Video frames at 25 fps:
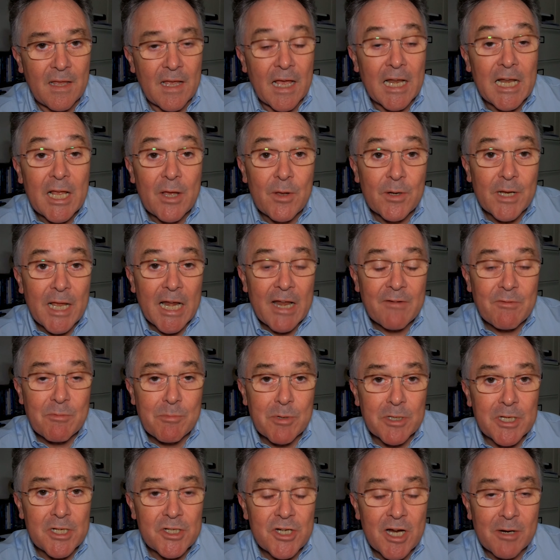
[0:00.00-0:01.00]
Hello again
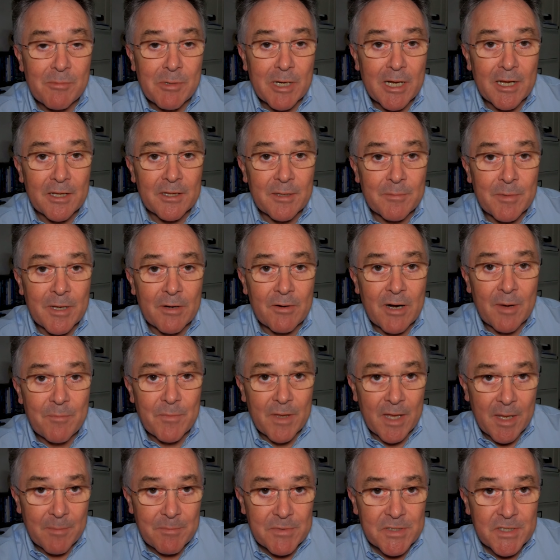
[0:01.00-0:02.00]
everybody, Jeremy Latham here, I'm
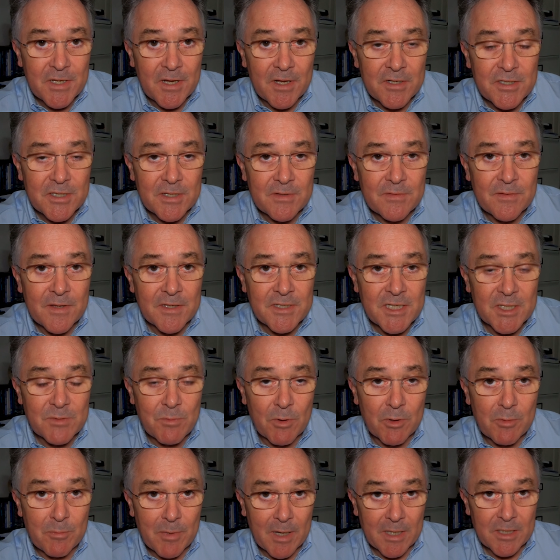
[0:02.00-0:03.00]
the hip surgeon. This is
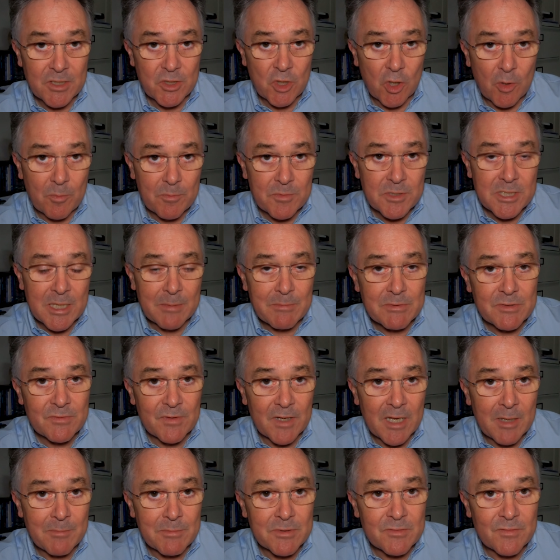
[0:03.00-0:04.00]
one of my top tips
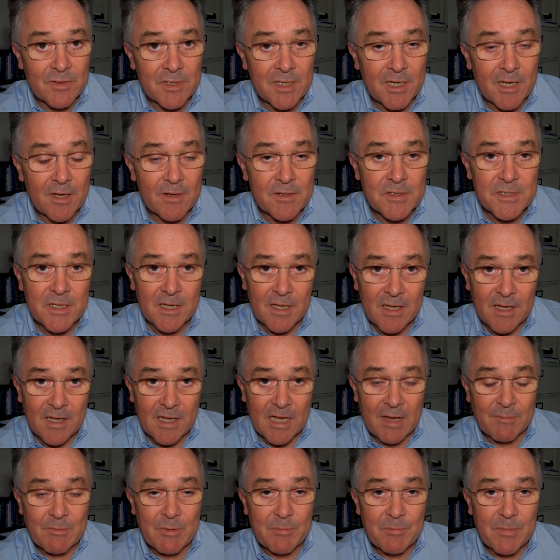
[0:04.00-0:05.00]
for hips videos.
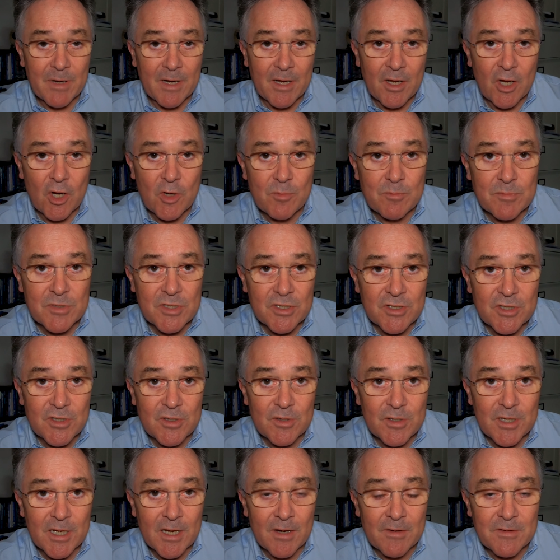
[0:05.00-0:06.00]
I'm in my home
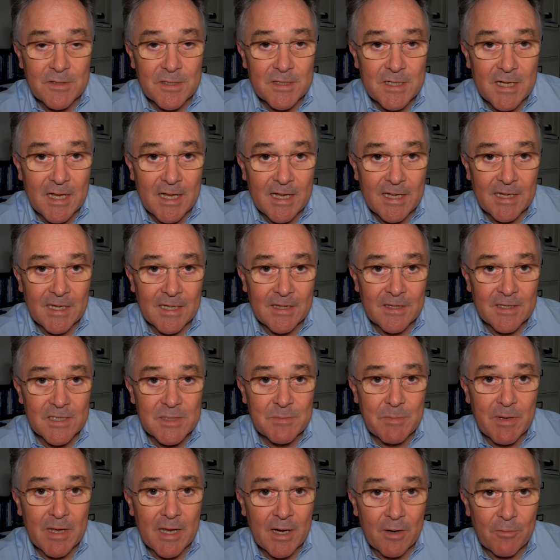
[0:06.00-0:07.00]
studio today in the
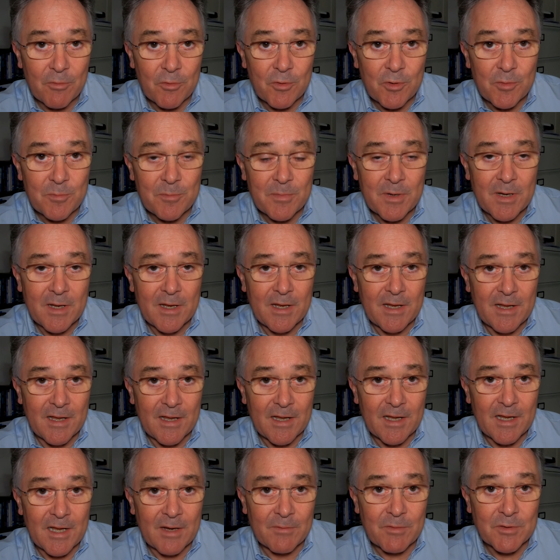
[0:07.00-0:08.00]
spare room.
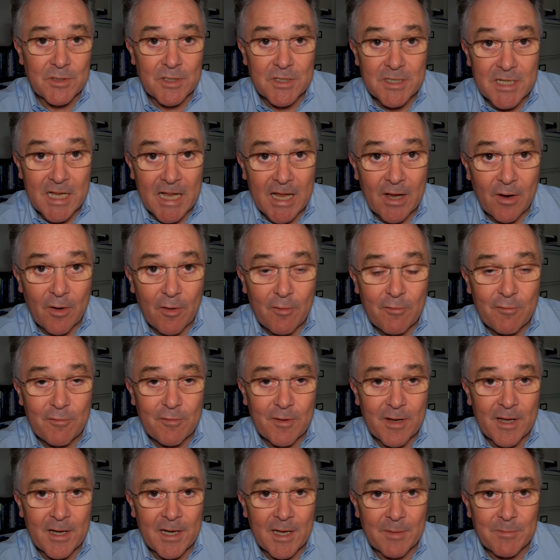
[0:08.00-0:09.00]
I've got a day
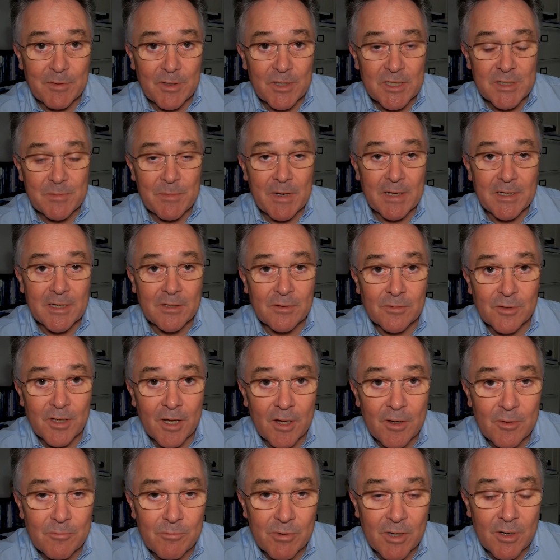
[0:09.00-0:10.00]
off and I'm using my little
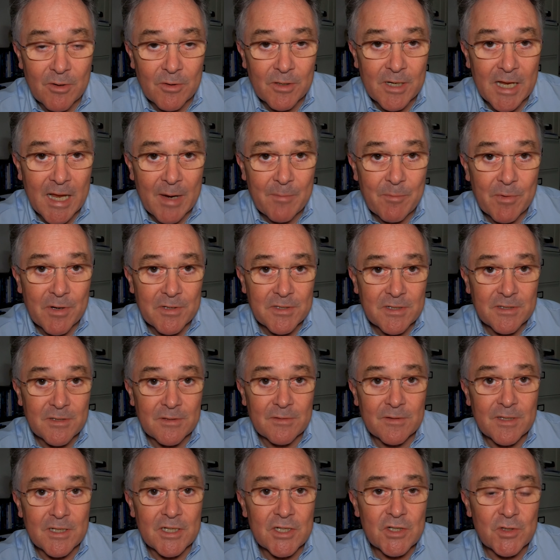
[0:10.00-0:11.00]
GoPro camera to
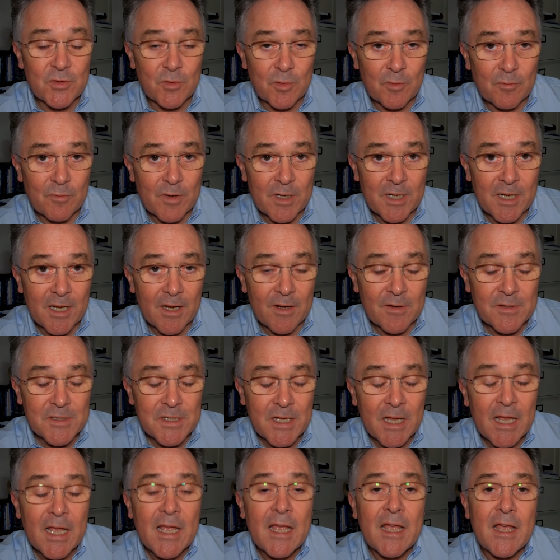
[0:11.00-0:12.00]
do these short videos.